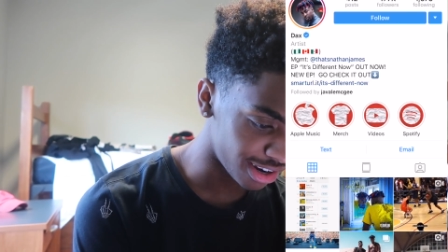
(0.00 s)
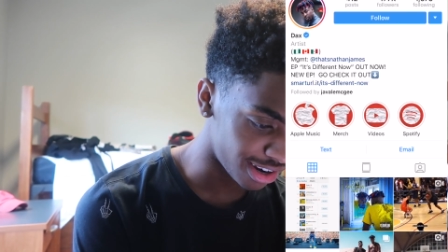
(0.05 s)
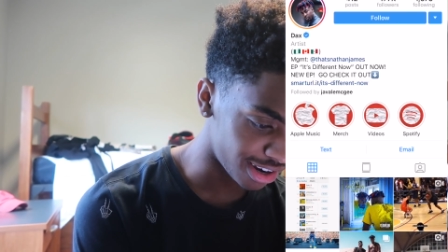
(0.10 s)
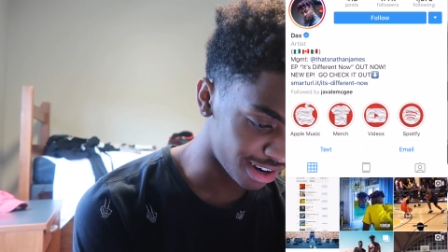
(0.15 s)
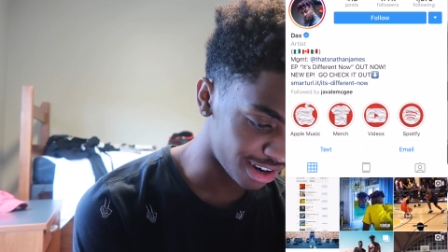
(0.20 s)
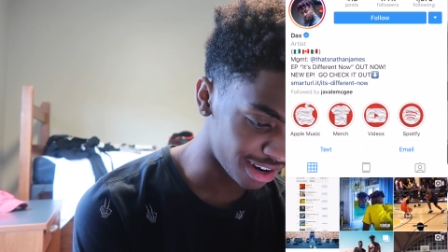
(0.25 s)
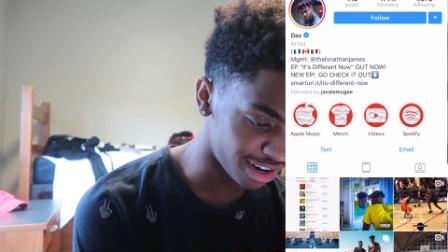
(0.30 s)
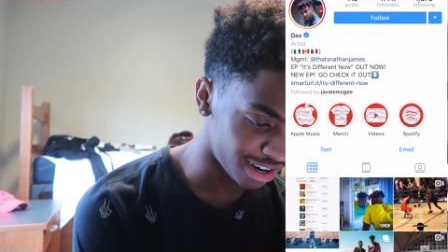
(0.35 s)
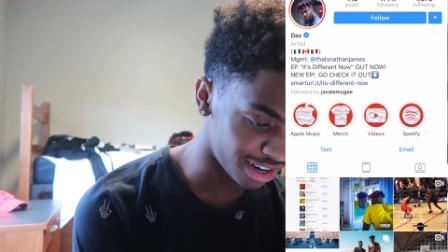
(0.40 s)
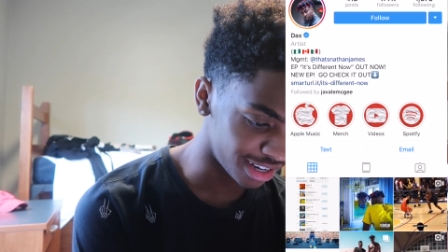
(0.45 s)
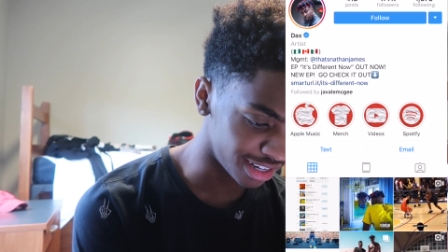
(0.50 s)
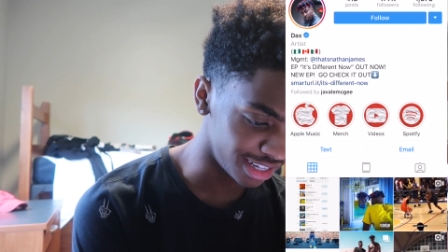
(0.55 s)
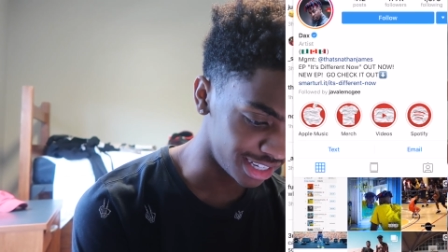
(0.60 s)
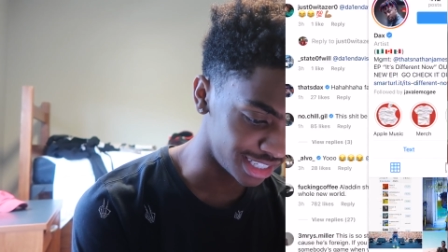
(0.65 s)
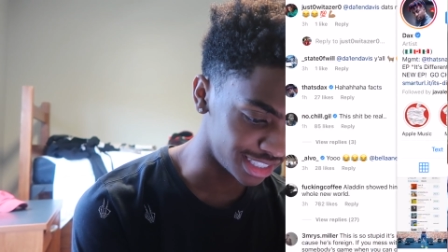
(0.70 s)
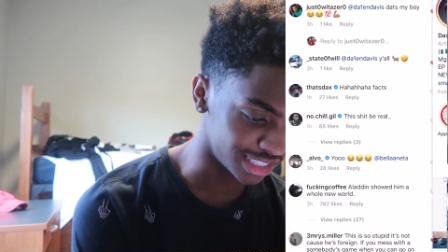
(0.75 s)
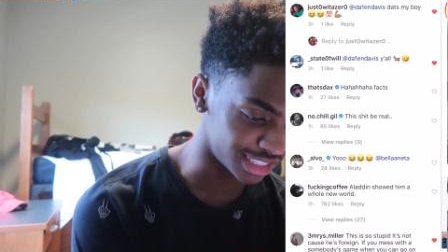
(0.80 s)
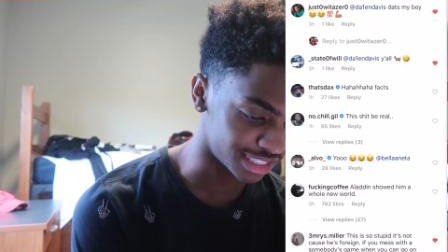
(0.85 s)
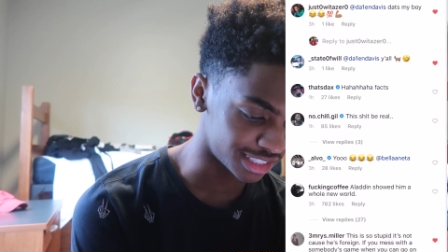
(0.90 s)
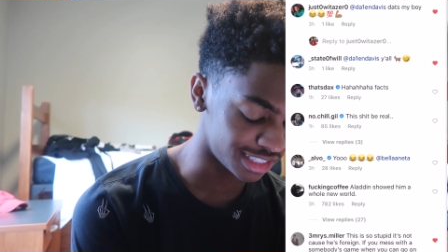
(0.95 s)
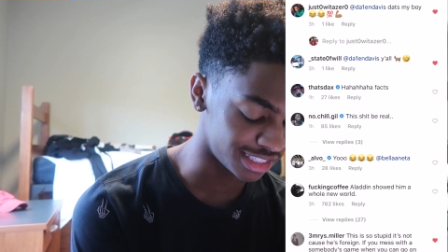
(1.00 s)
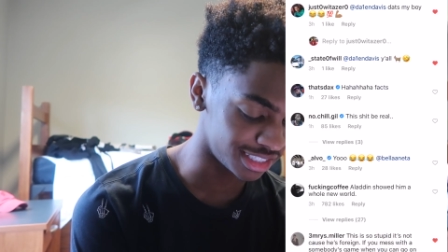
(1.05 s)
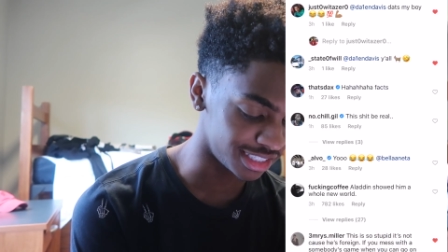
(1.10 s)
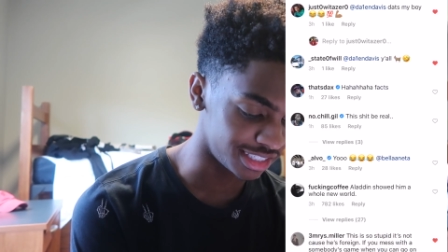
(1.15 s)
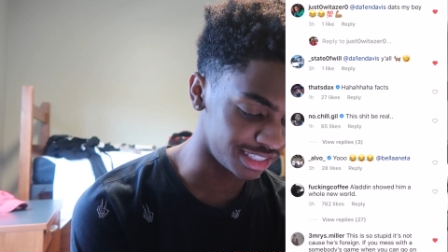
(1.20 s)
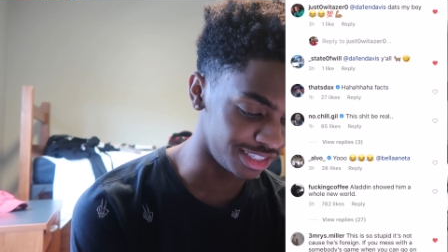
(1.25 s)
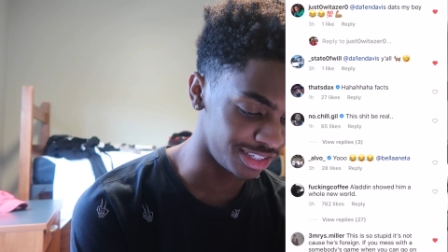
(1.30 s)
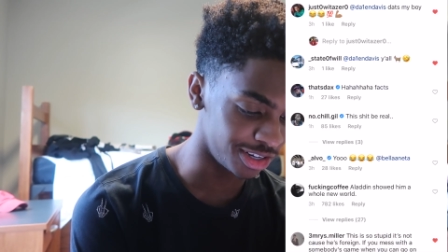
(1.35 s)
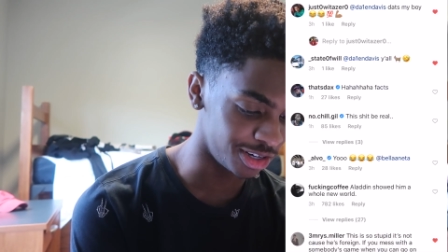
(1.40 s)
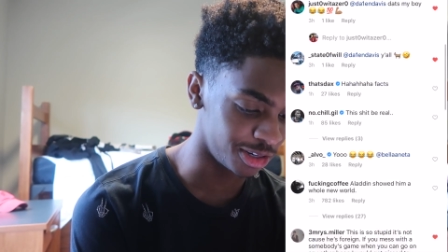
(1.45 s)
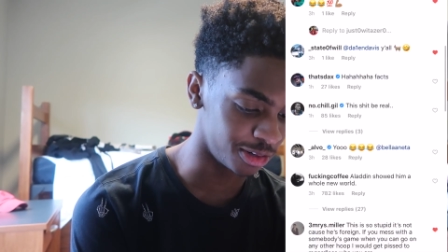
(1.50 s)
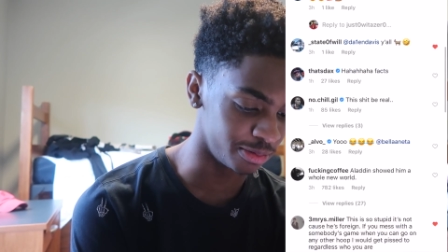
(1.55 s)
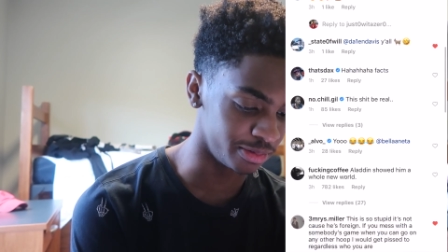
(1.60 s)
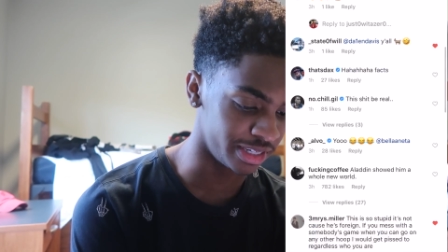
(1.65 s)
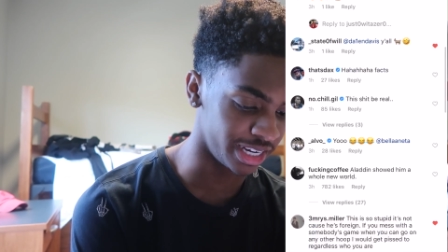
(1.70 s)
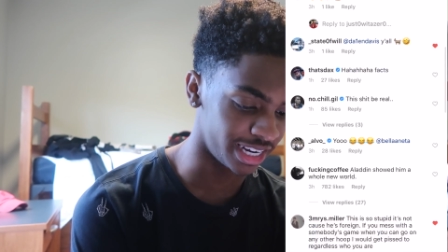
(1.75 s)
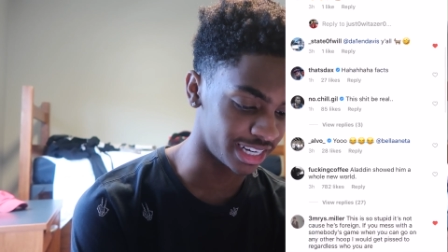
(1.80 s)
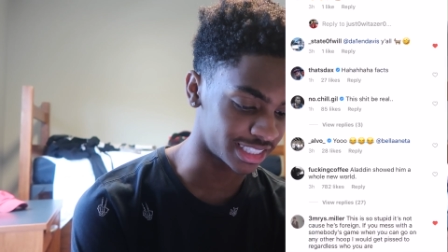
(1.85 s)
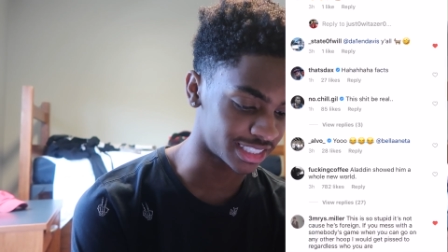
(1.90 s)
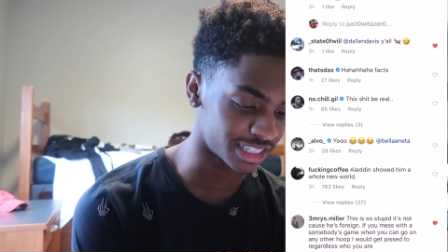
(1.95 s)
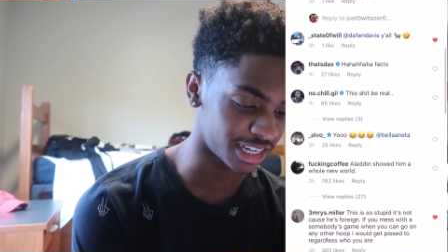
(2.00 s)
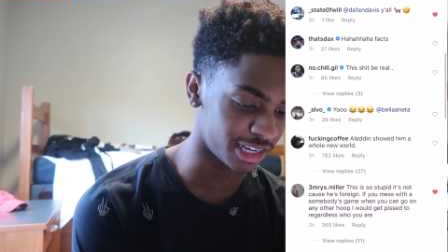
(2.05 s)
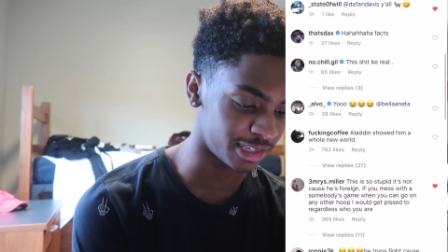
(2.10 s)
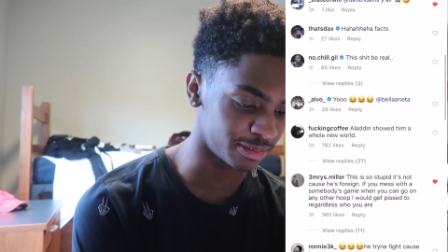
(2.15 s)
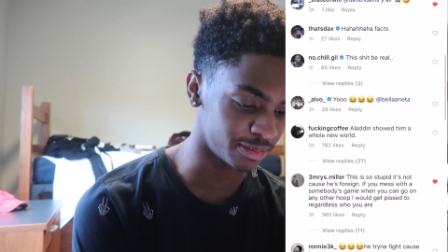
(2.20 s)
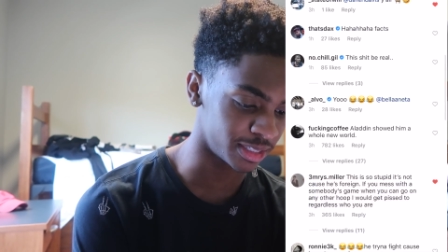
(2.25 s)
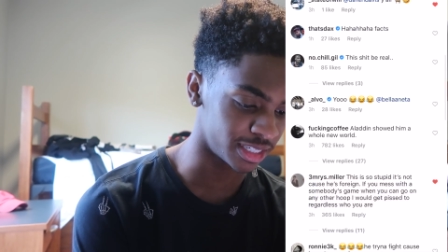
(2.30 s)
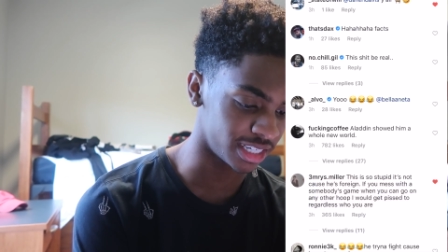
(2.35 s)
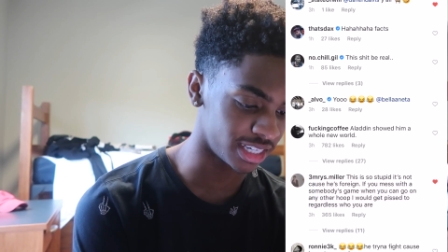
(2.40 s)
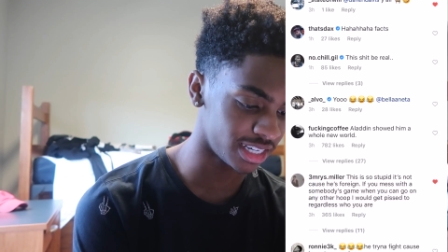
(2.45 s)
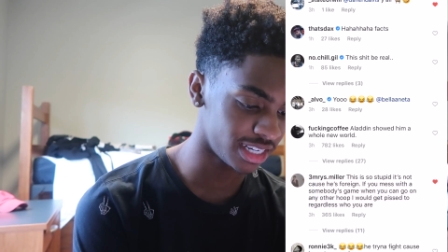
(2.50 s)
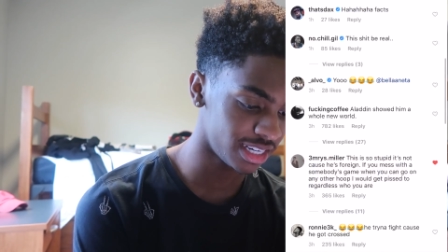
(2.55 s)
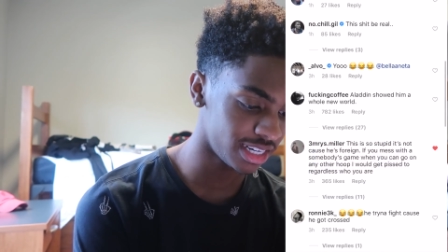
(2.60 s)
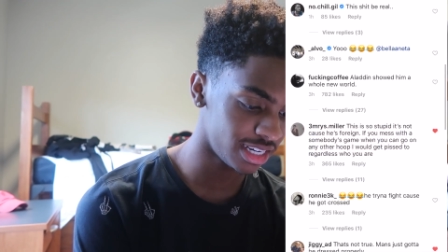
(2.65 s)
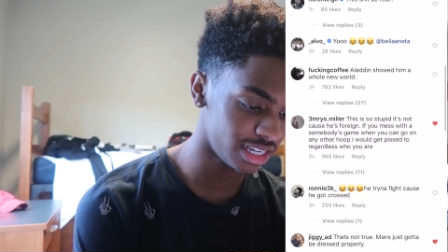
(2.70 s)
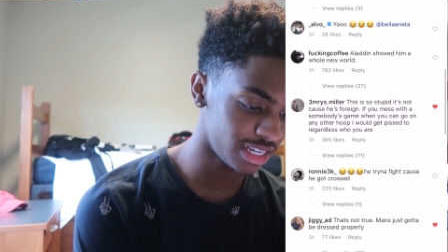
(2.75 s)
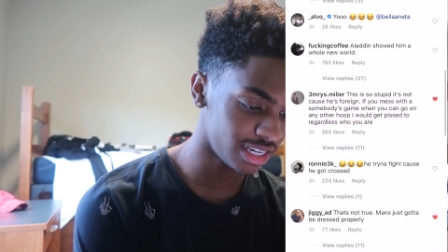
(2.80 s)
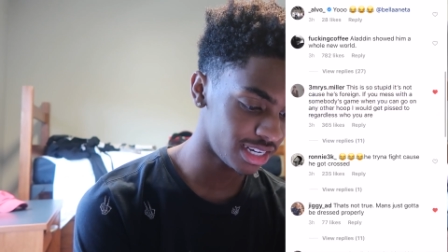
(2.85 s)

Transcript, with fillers: Oh, that's, dope. Dax comment.